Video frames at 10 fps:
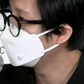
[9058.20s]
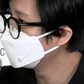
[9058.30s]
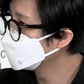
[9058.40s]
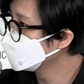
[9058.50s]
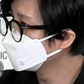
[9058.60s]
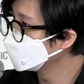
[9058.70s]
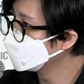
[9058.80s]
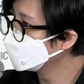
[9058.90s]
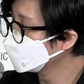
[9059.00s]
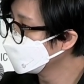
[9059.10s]
When it comes
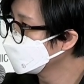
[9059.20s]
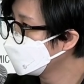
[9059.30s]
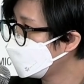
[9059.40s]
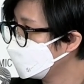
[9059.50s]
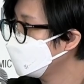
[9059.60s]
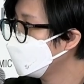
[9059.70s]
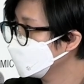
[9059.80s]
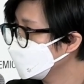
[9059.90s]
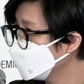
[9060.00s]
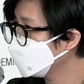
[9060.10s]
to difference
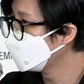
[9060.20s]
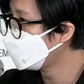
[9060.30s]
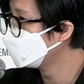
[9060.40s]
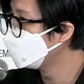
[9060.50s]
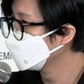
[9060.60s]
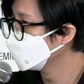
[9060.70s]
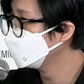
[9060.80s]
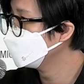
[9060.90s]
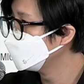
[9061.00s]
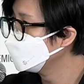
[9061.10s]
in learning
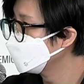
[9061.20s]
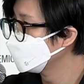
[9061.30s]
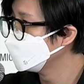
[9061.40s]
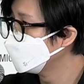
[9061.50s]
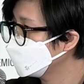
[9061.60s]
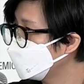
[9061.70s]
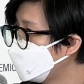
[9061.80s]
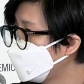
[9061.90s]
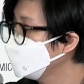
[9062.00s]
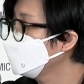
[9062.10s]
capabilities, how do
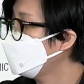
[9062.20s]
you deal